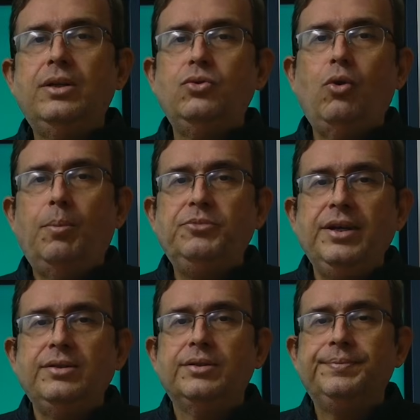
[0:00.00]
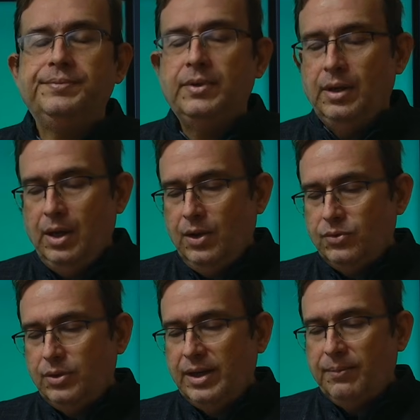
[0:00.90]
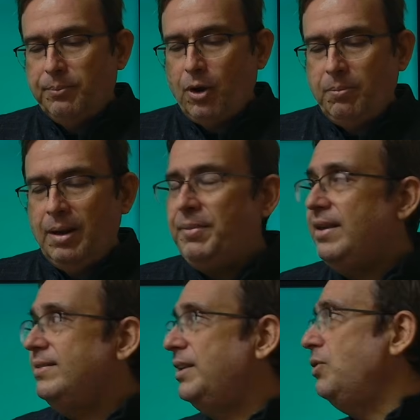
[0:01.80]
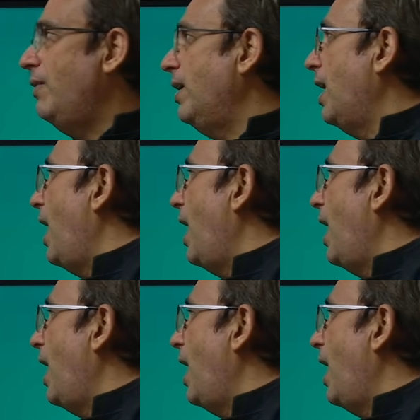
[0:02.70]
the two objects. So the problem is that you have a